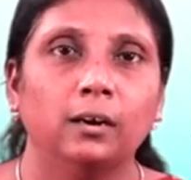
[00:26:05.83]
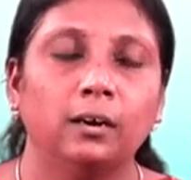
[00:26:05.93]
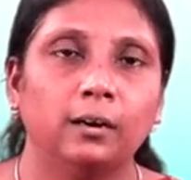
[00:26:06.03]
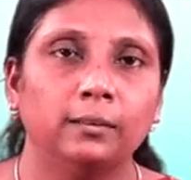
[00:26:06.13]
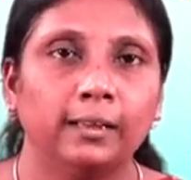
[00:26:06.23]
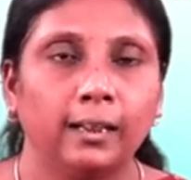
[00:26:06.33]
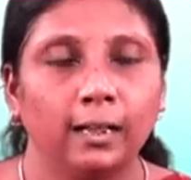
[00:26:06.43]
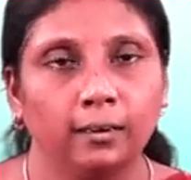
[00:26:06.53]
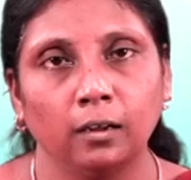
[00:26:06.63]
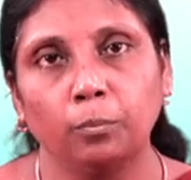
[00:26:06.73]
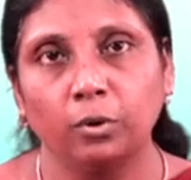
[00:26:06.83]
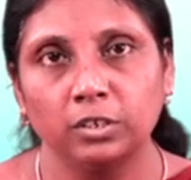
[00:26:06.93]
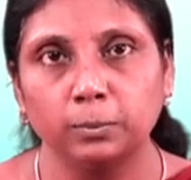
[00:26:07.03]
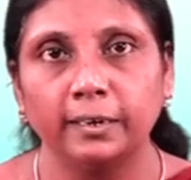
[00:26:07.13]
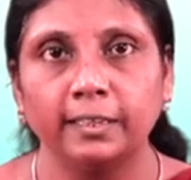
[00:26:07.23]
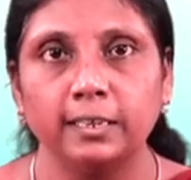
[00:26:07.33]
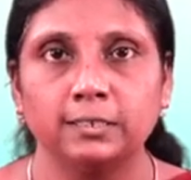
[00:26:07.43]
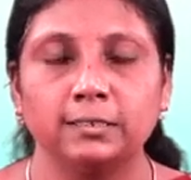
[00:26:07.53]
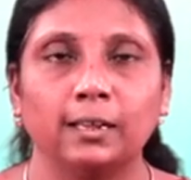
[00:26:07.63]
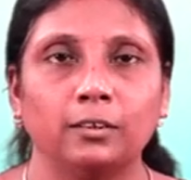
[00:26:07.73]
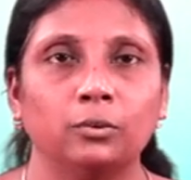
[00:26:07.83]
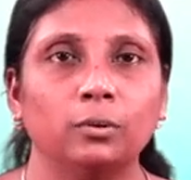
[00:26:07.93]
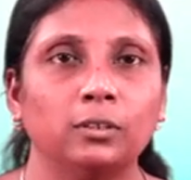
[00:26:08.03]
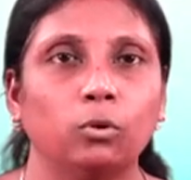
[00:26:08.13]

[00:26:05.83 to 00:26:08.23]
there are possibilities that, you know,